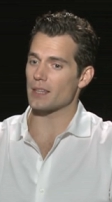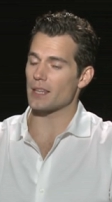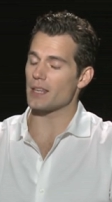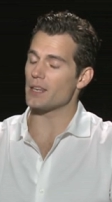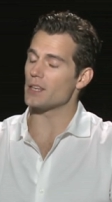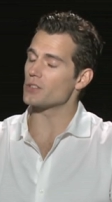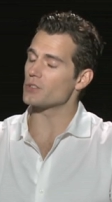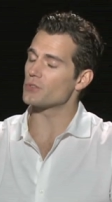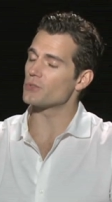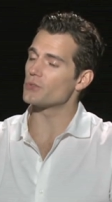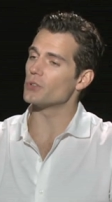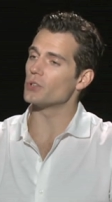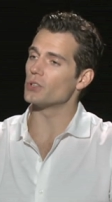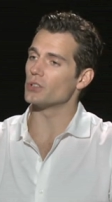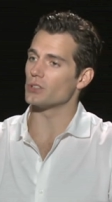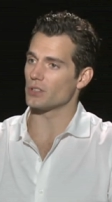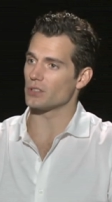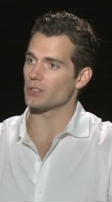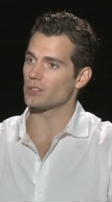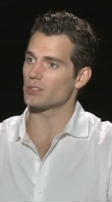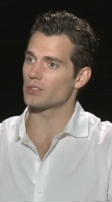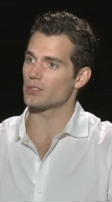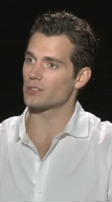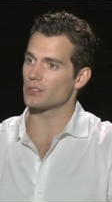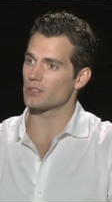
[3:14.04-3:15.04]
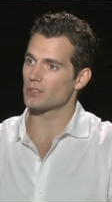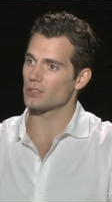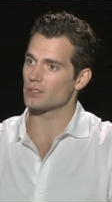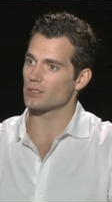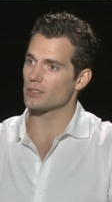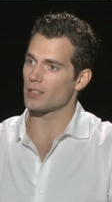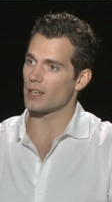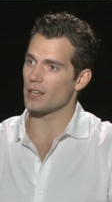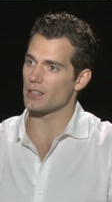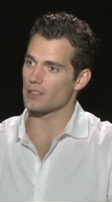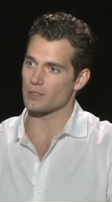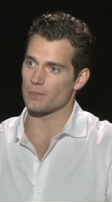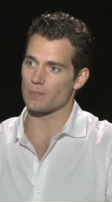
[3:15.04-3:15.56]
in its fullness,
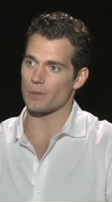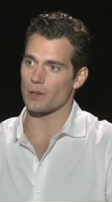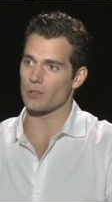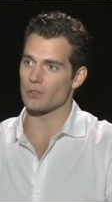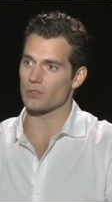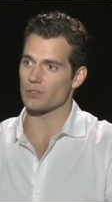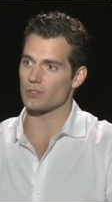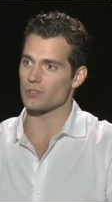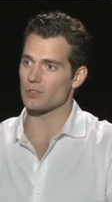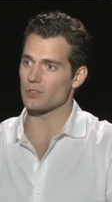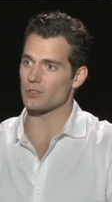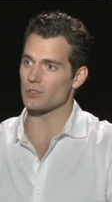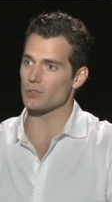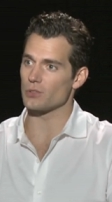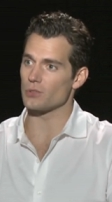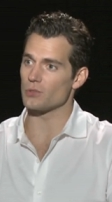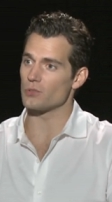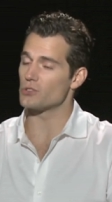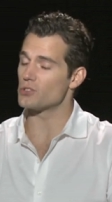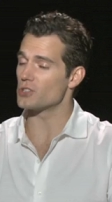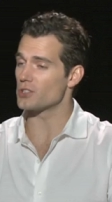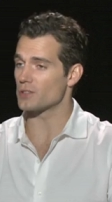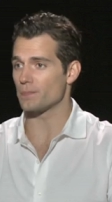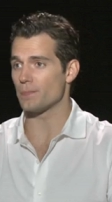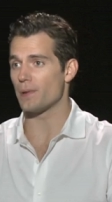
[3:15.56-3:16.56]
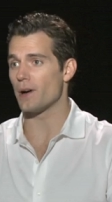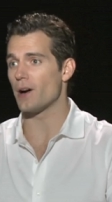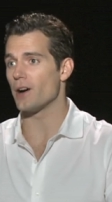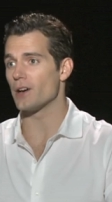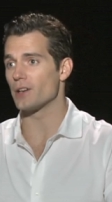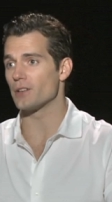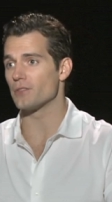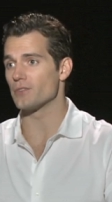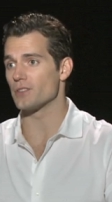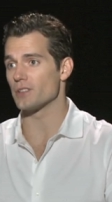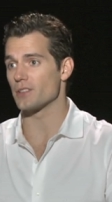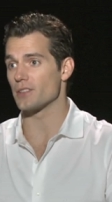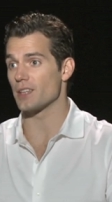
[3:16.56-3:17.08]
as opposed to just
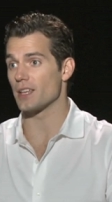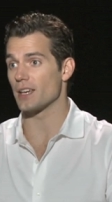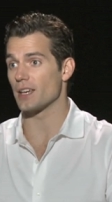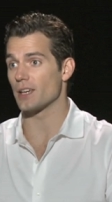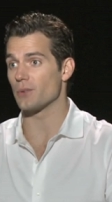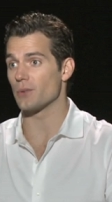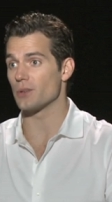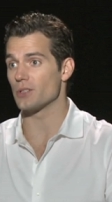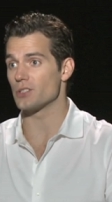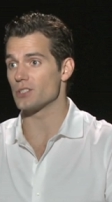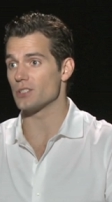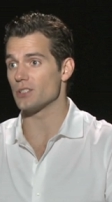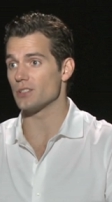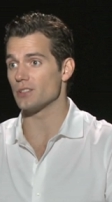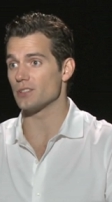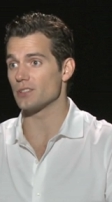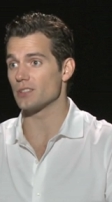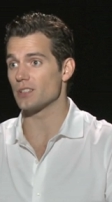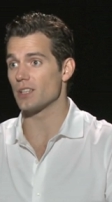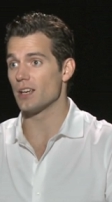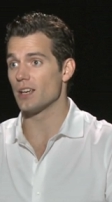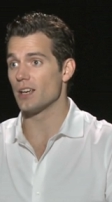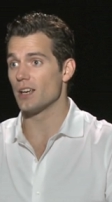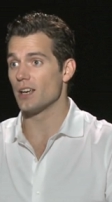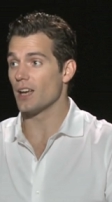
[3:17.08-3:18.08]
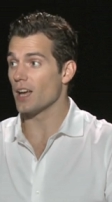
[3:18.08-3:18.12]
part of the thing, which is